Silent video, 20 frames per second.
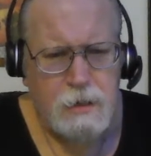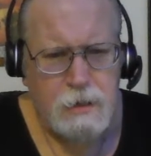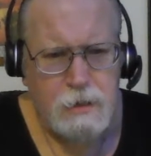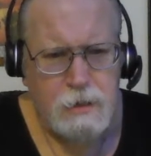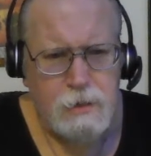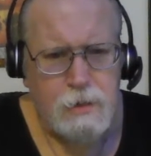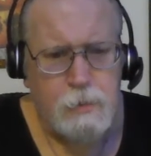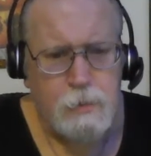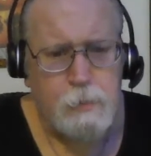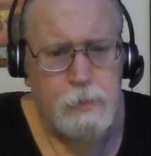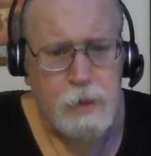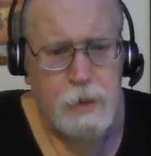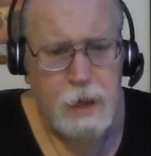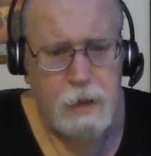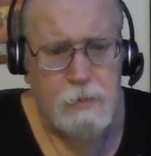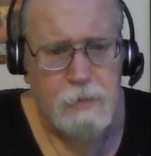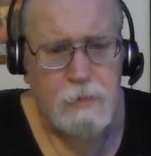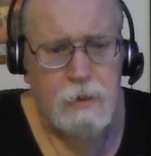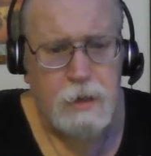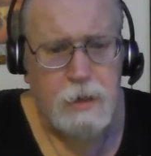your pet
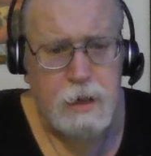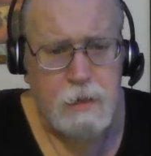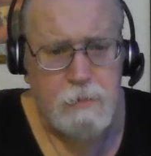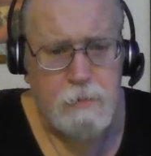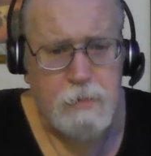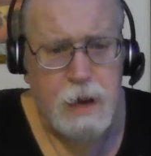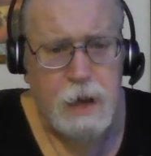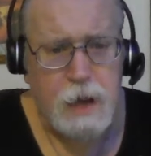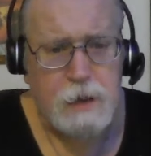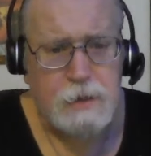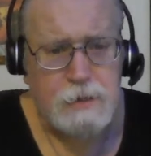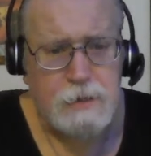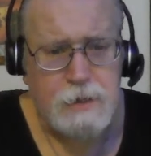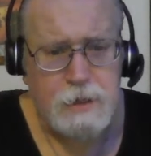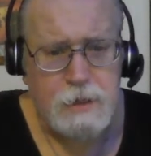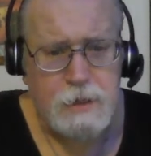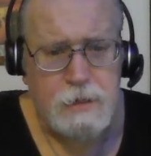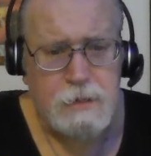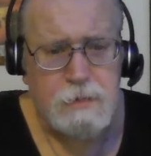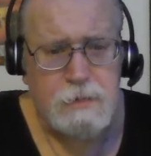will come back to
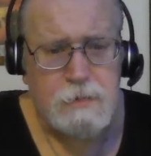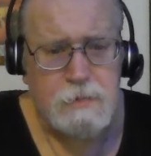you.